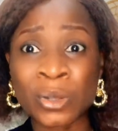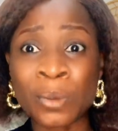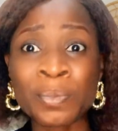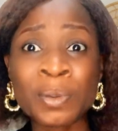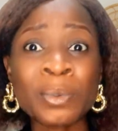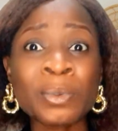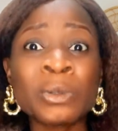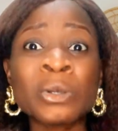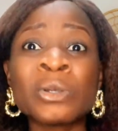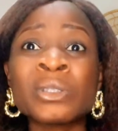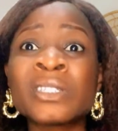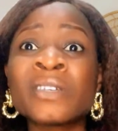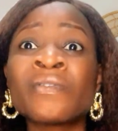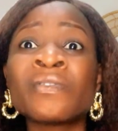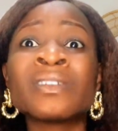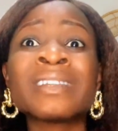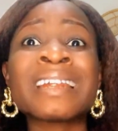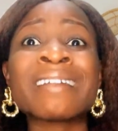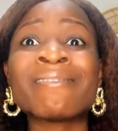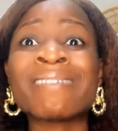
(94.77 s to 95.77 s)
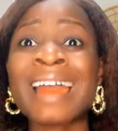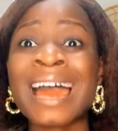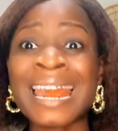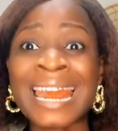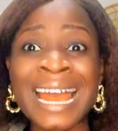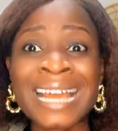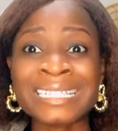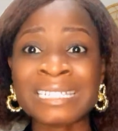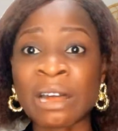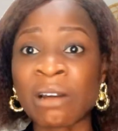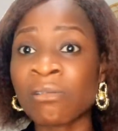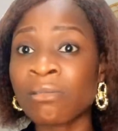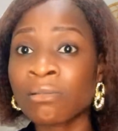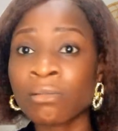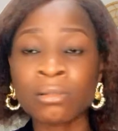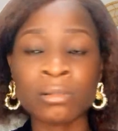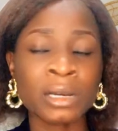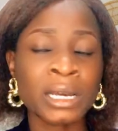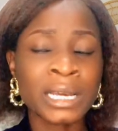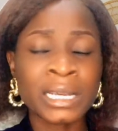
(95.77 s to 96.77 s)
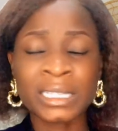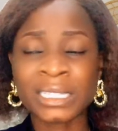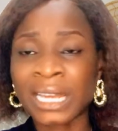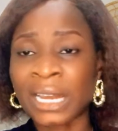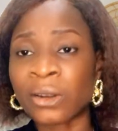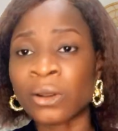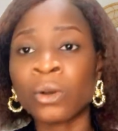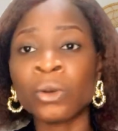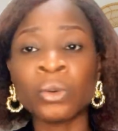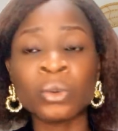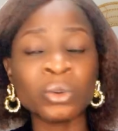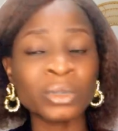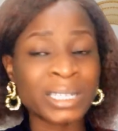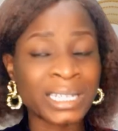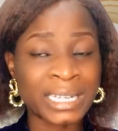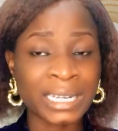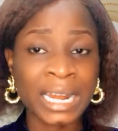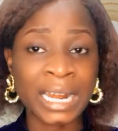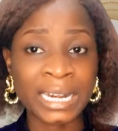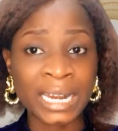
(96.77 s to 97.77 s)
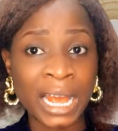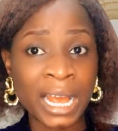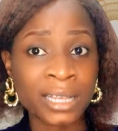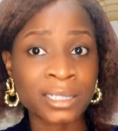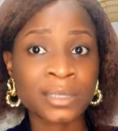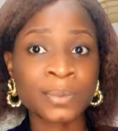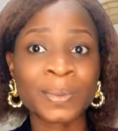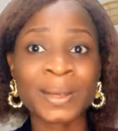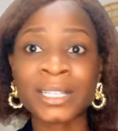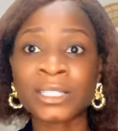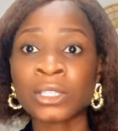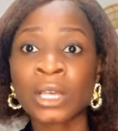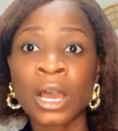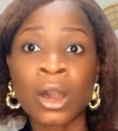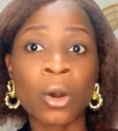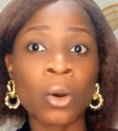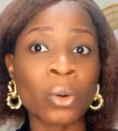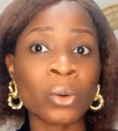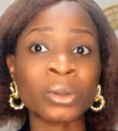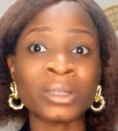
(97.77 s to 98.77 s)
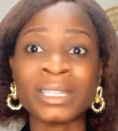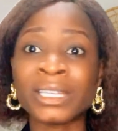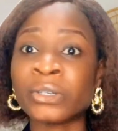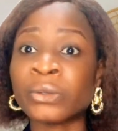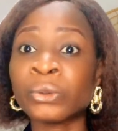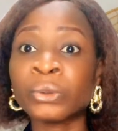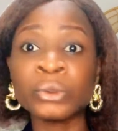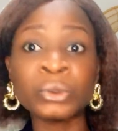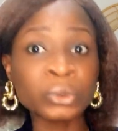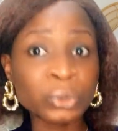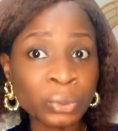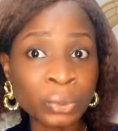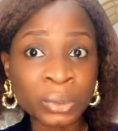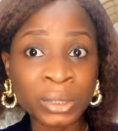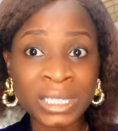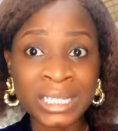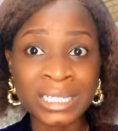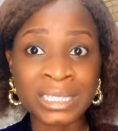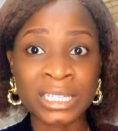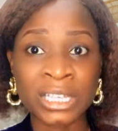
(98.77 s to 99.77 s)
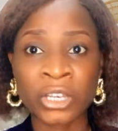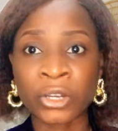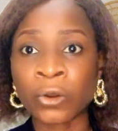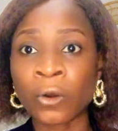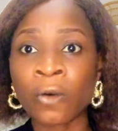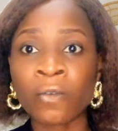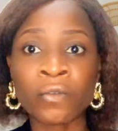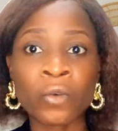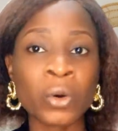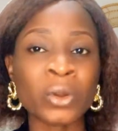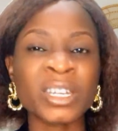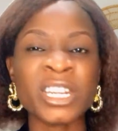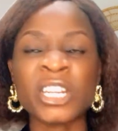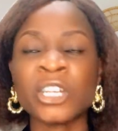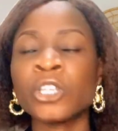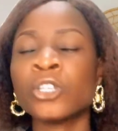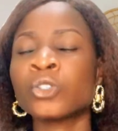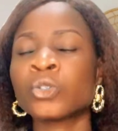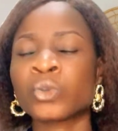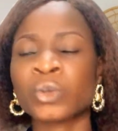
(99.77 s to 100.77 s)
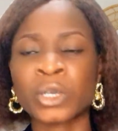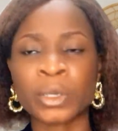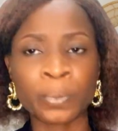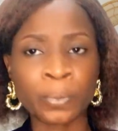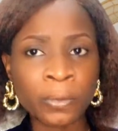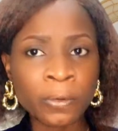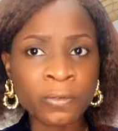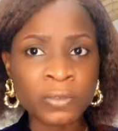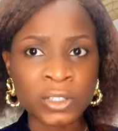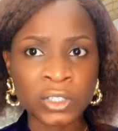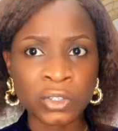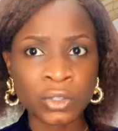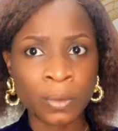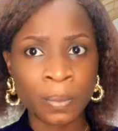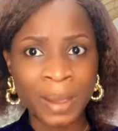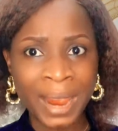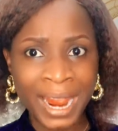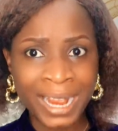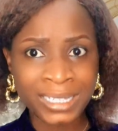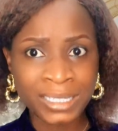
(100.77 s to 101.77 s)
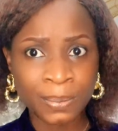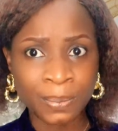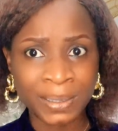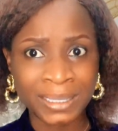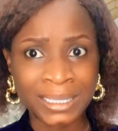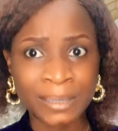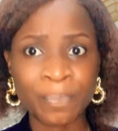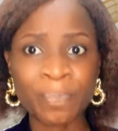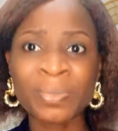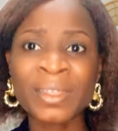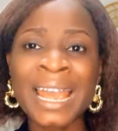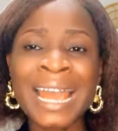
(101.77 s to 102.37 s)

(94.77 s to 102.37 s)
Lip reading: Some people don't even realize that, oh, they are not good in an aspect, or they don't do this enough, or they need to improve in some aspect.